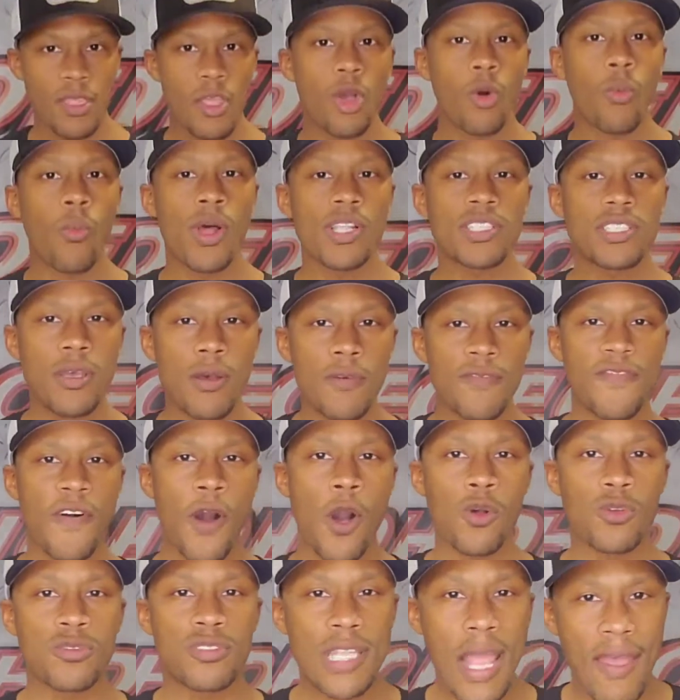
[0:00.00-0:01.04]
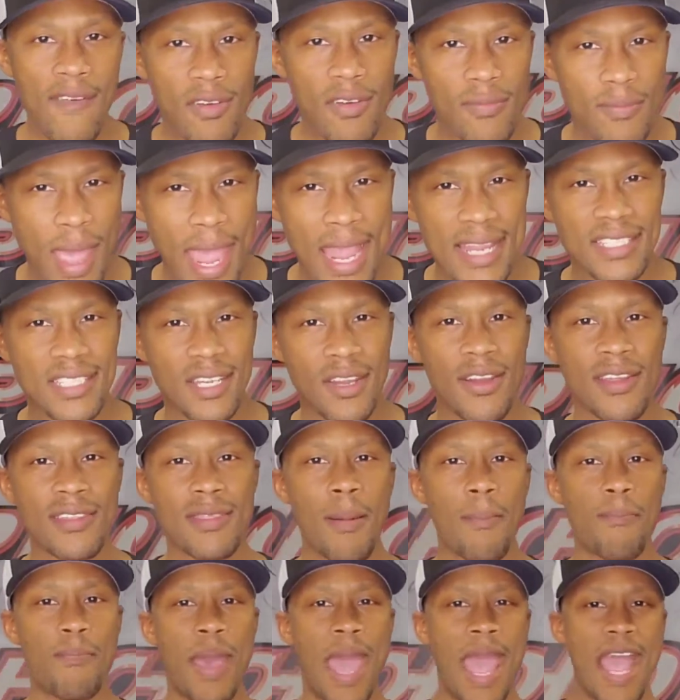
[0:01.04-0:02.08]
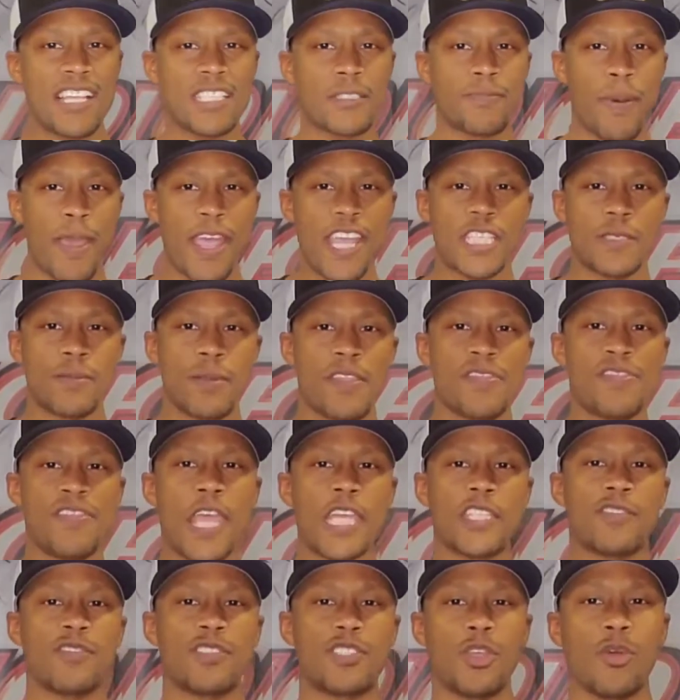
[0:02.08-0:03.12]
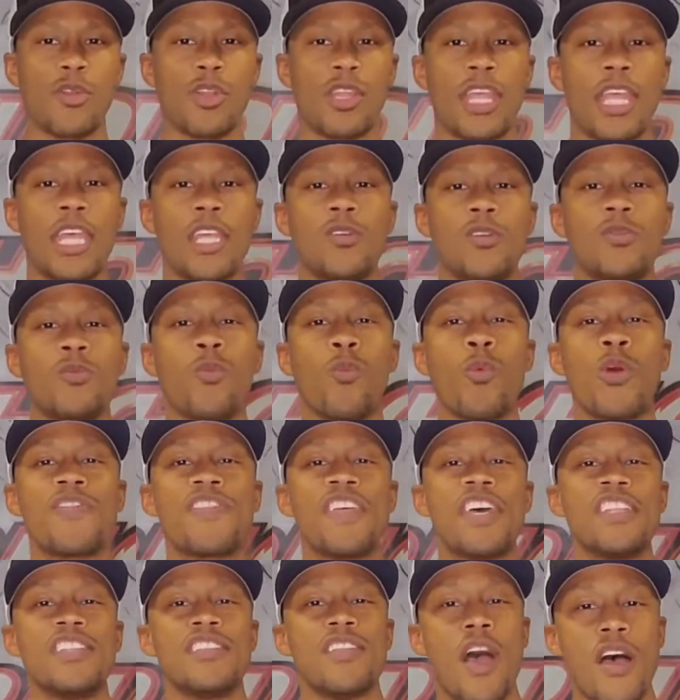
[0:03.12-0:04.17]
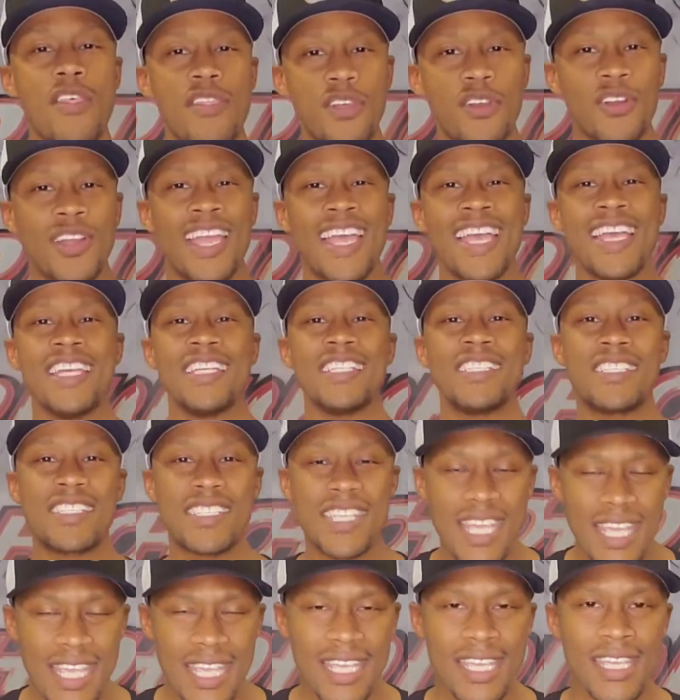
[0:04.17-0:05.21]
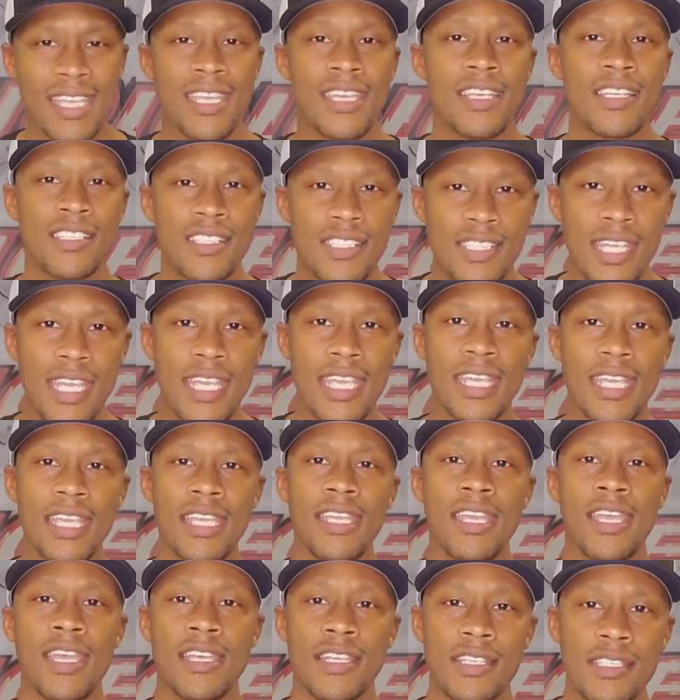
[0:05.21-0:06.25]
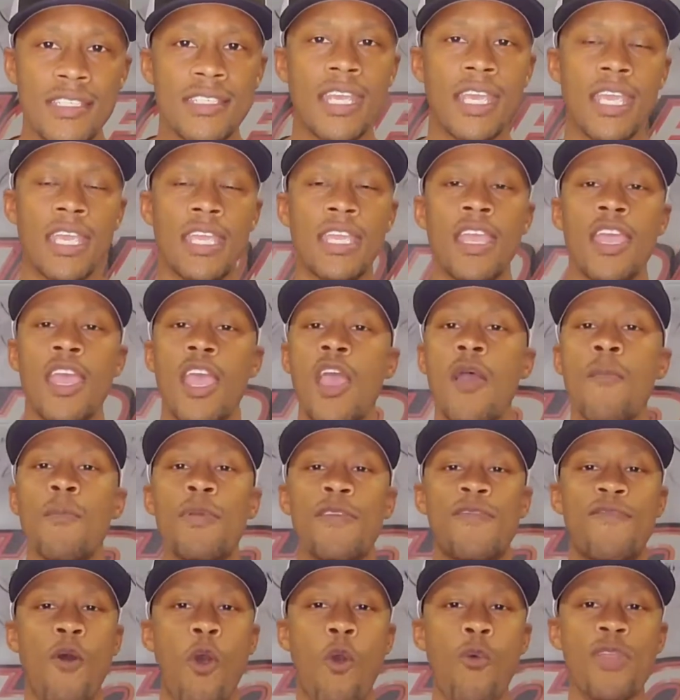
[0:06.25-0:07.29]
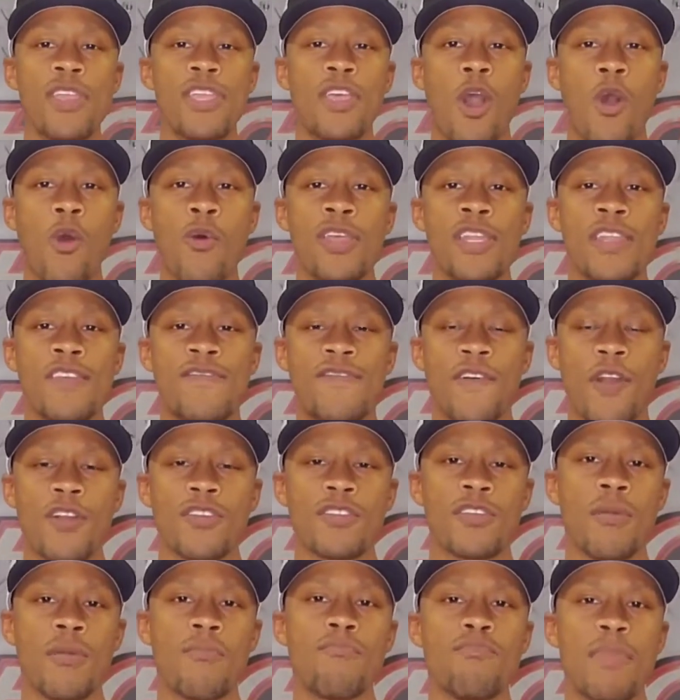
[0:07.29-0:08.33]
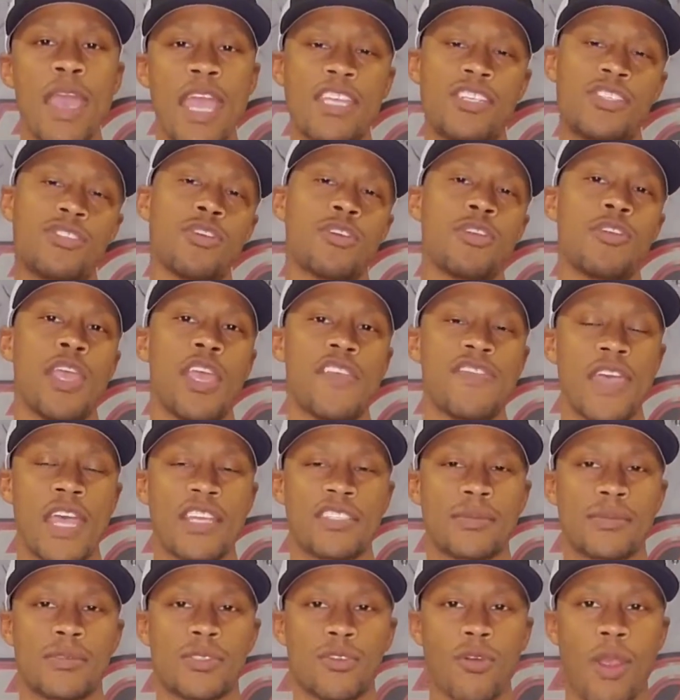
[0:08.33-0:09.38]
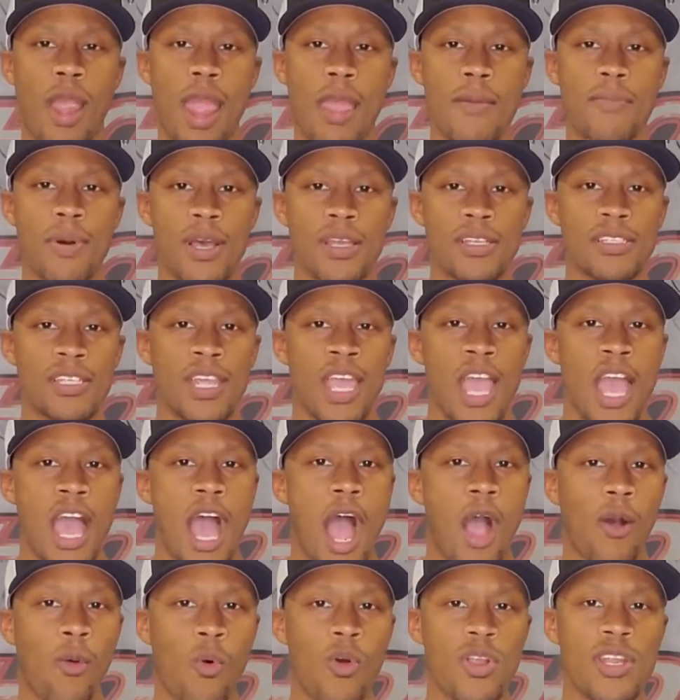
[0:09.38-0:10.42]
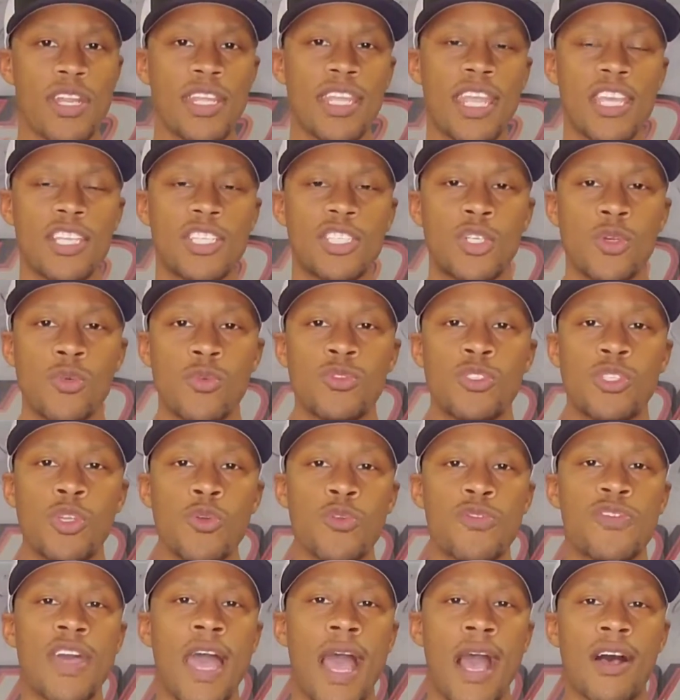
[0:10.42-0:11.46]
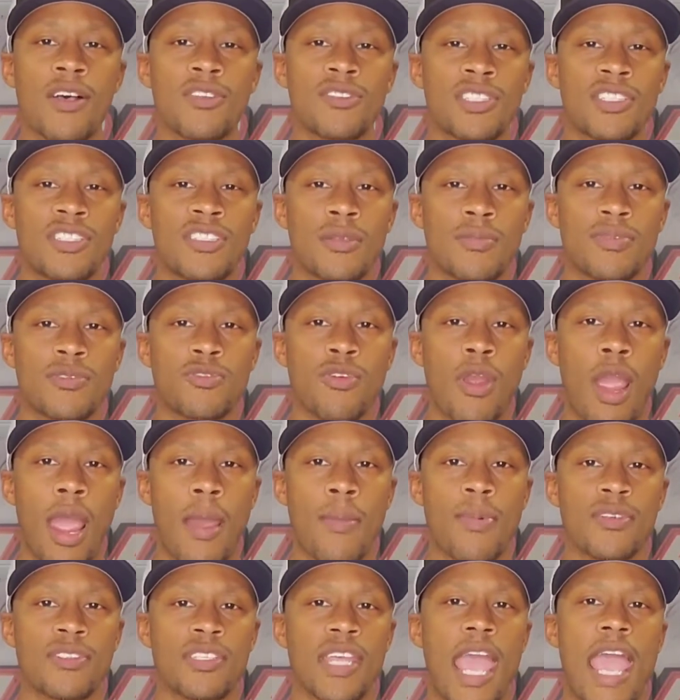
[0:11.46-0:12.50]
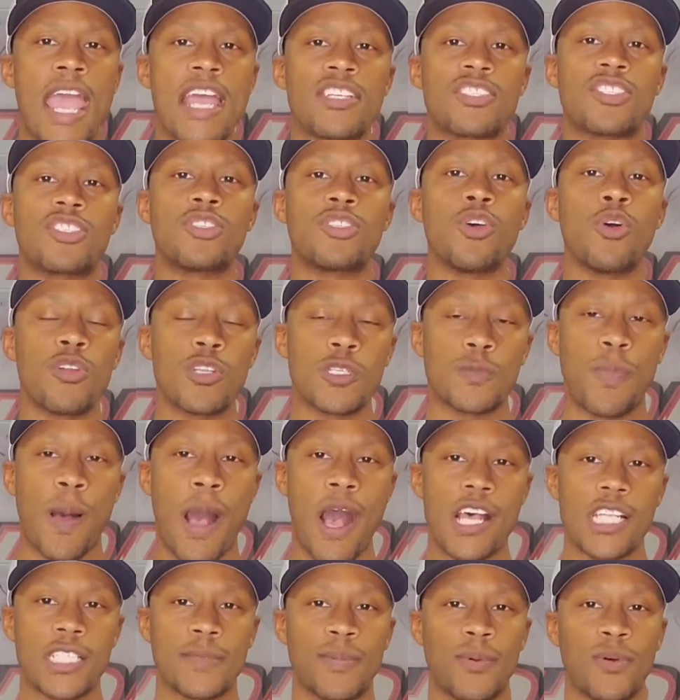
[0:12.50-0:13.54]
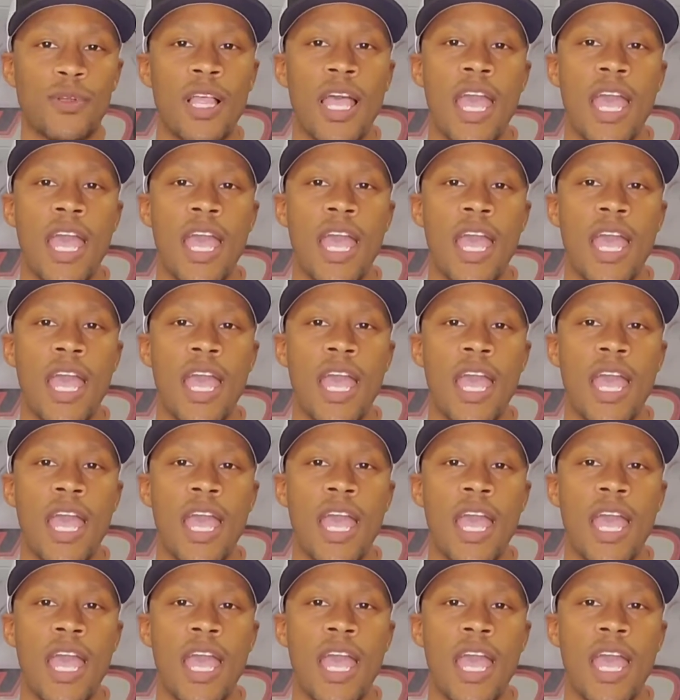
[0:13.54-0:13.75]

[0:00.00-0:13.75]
What's up, folks? Devon Banks here in the Bass Basement. Thanks for tuning in with another TTD. Before we go any further, make sure you hit that subscribe button. I want to get to 2,000 subscribers as soon as possible,